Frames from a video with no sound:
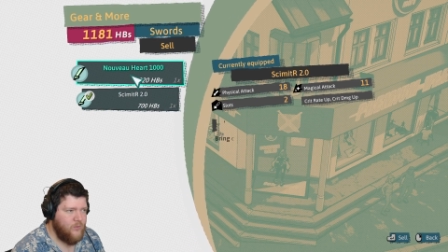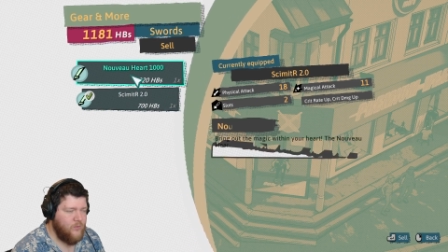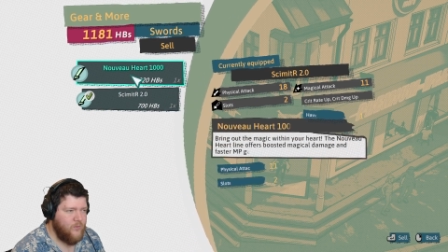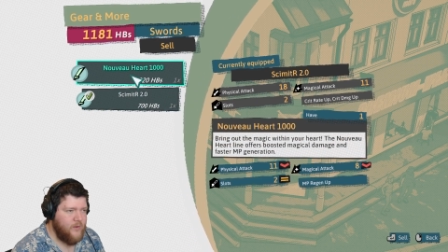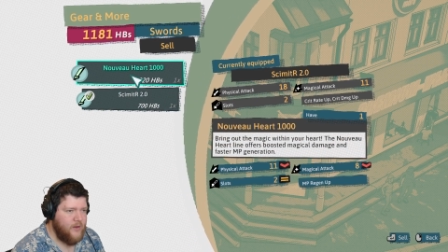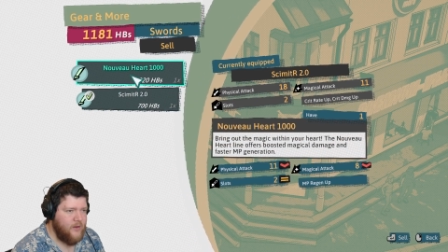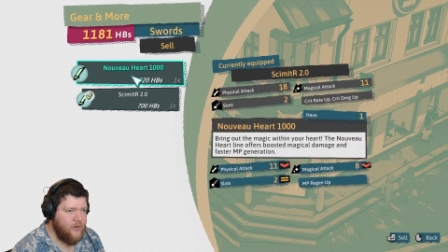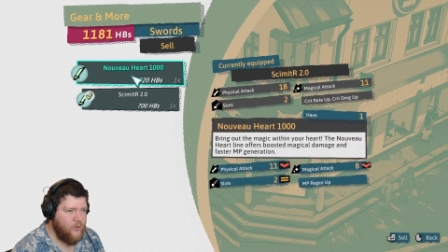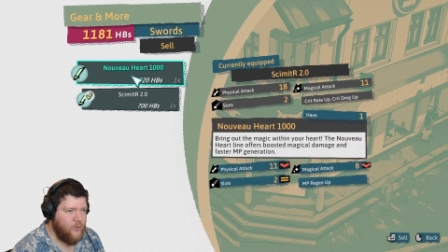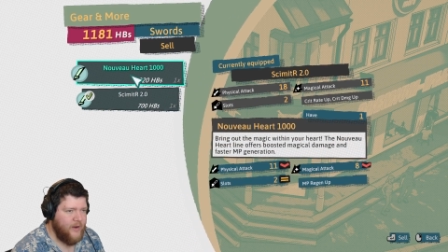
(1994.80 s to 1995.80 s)
we,
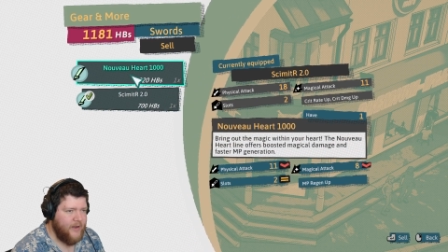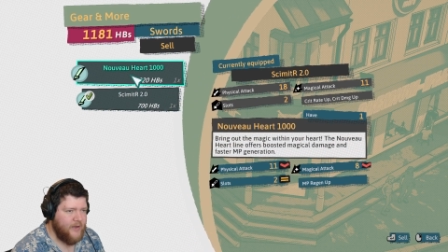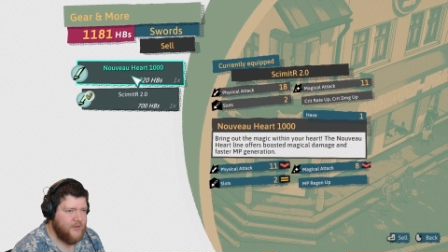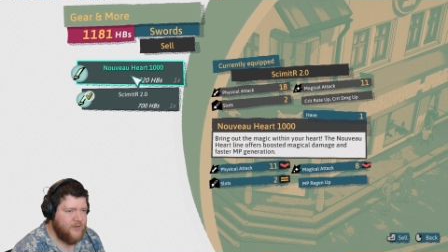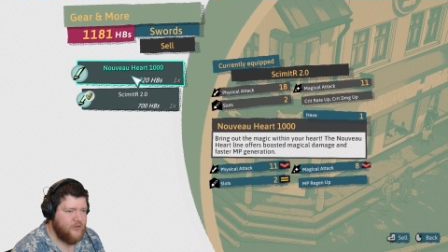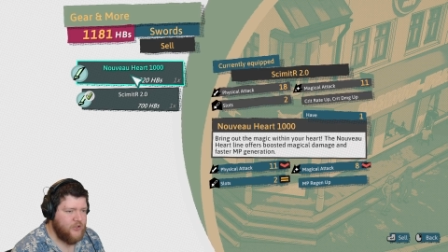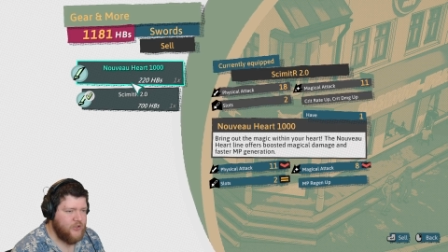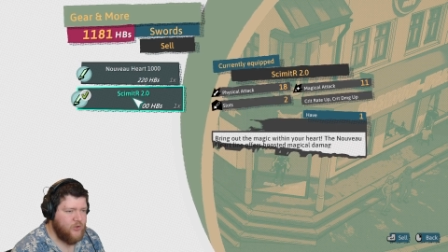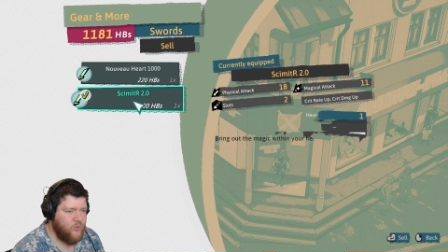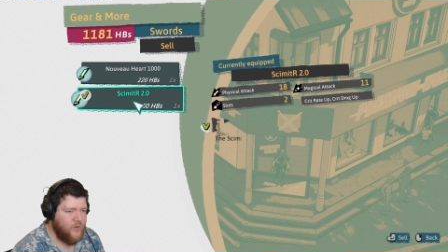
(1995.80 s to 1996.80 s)
oh, I guess
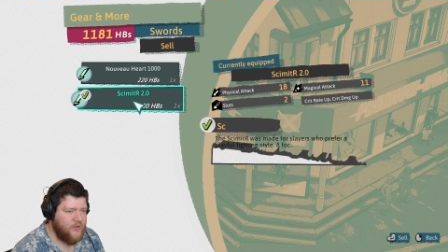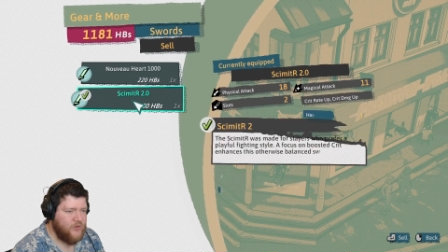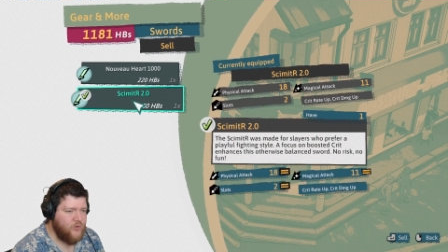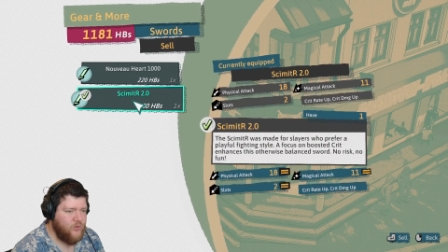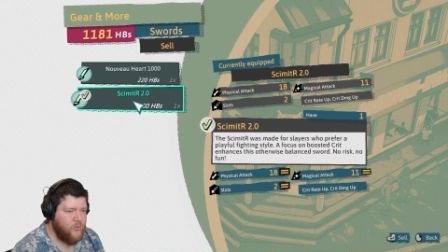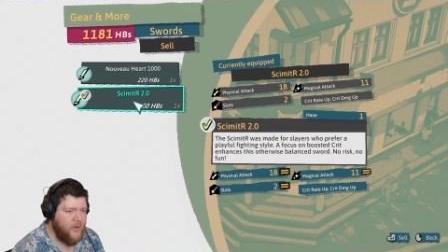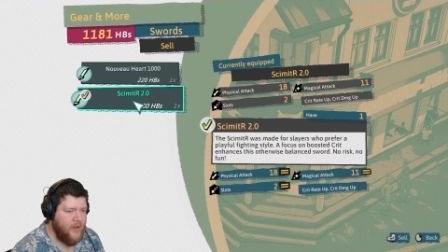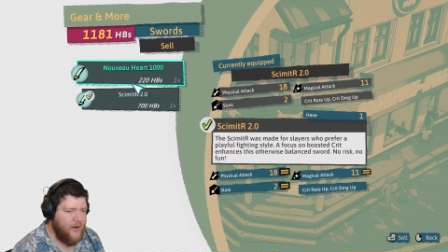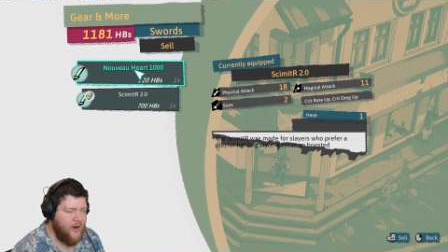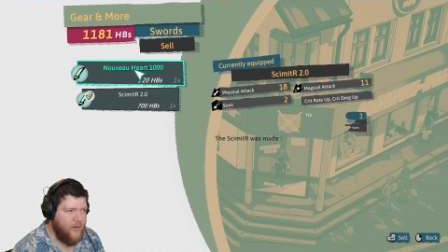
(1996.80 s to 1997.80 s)
just the one sword we
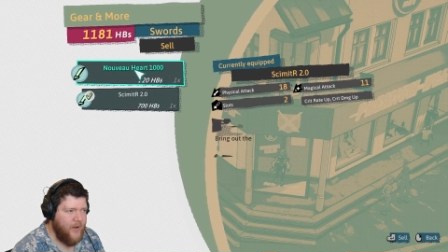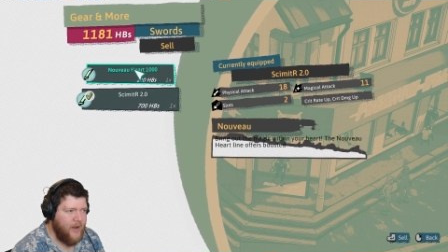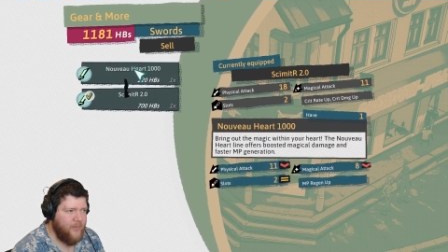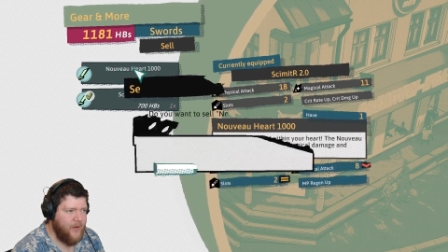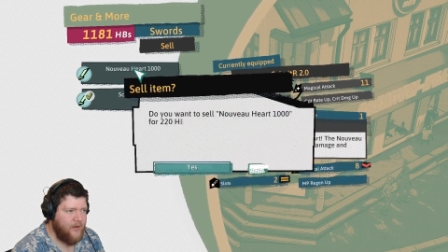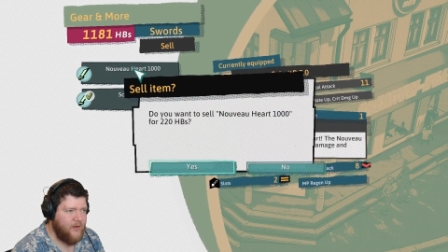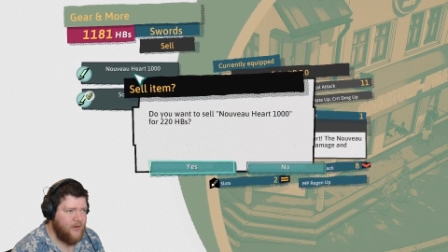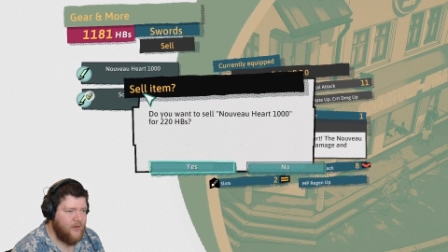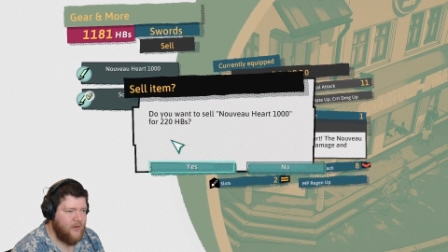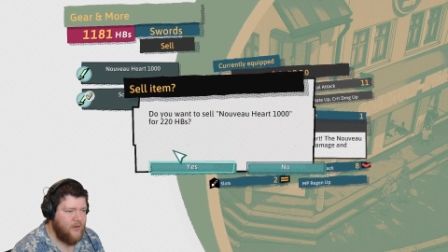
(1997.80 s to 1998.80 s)
had in our backpack.
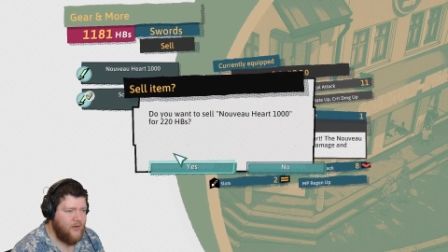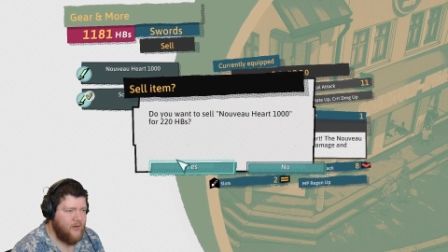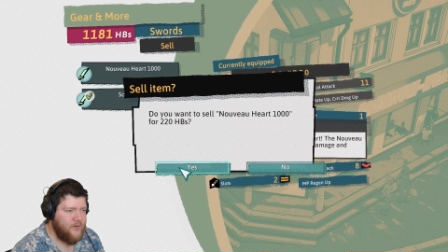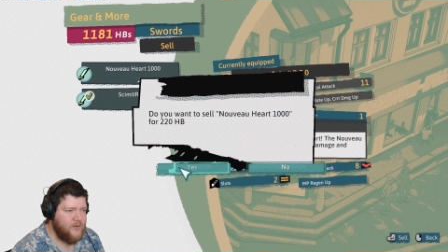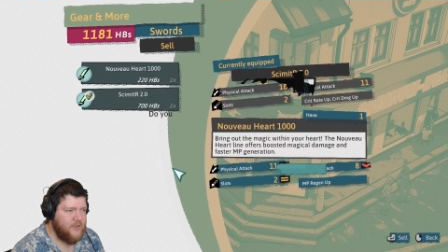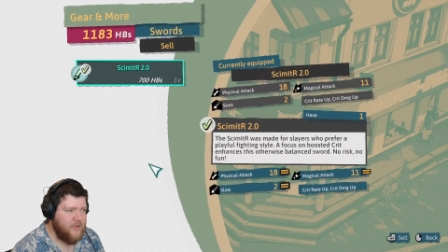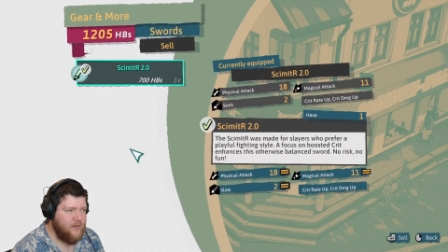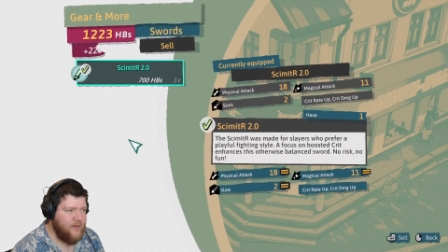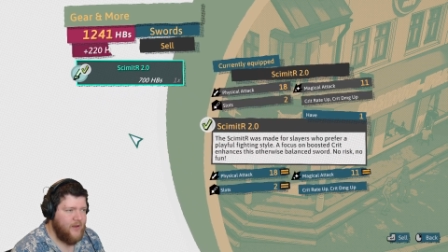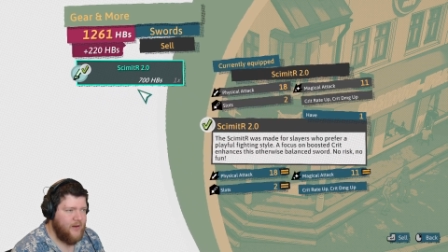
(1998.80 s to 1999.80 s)

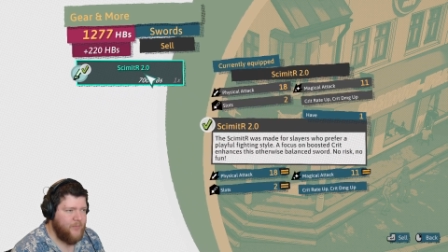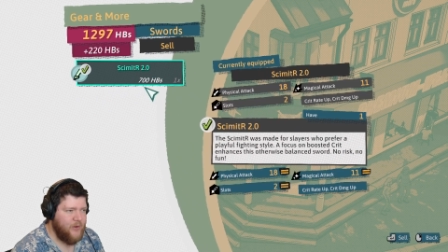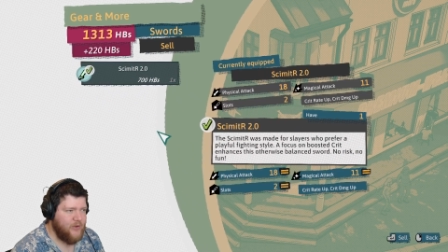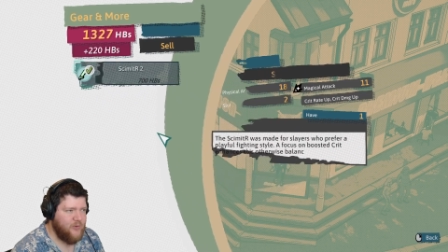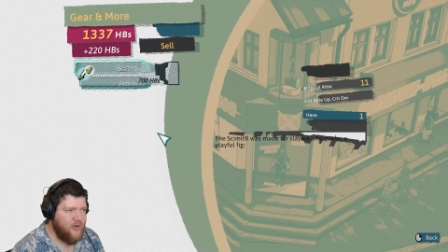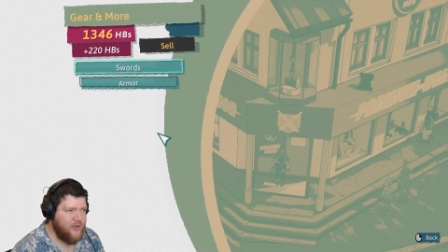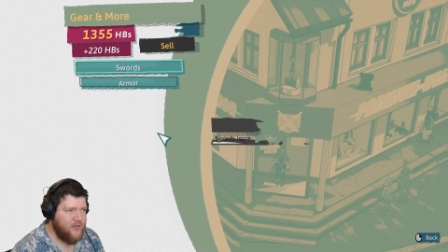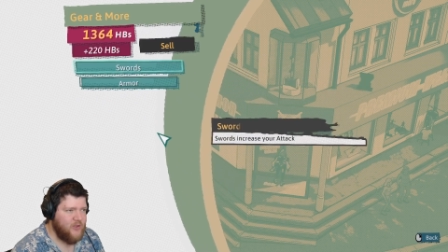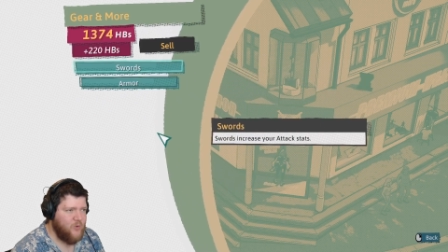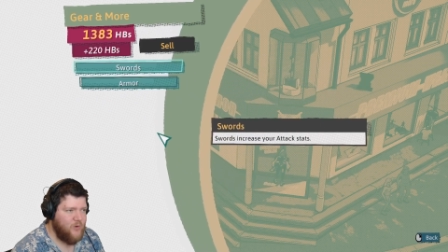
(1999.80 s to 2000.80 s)
Sell that because we got
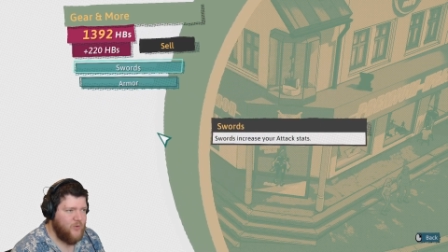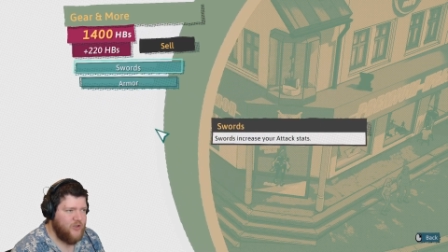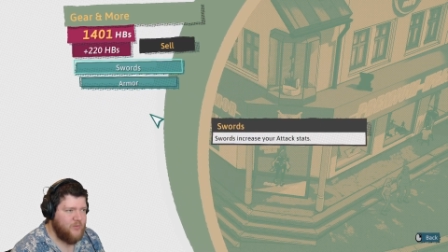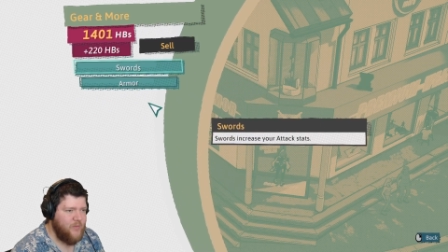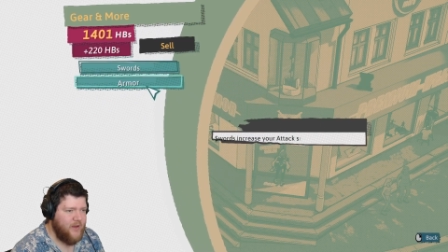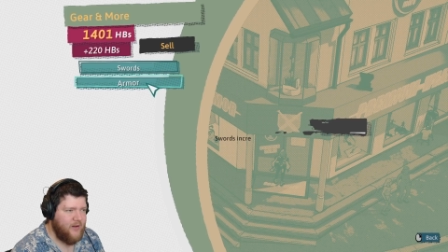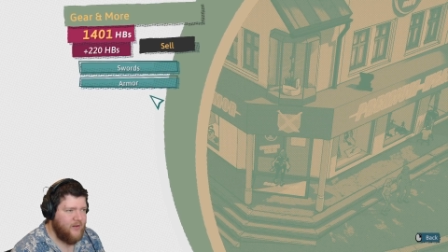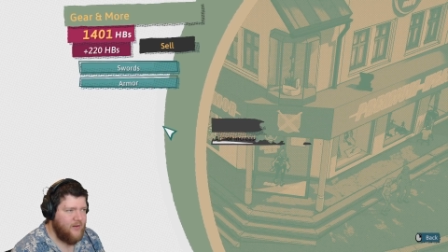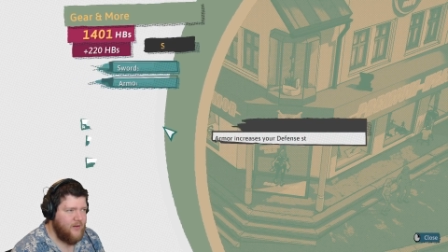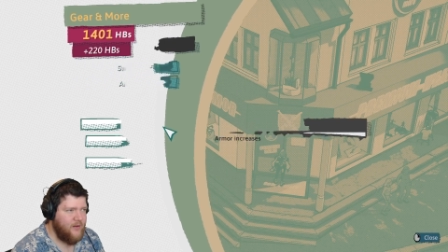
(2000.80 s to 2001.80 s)
this one, which is better.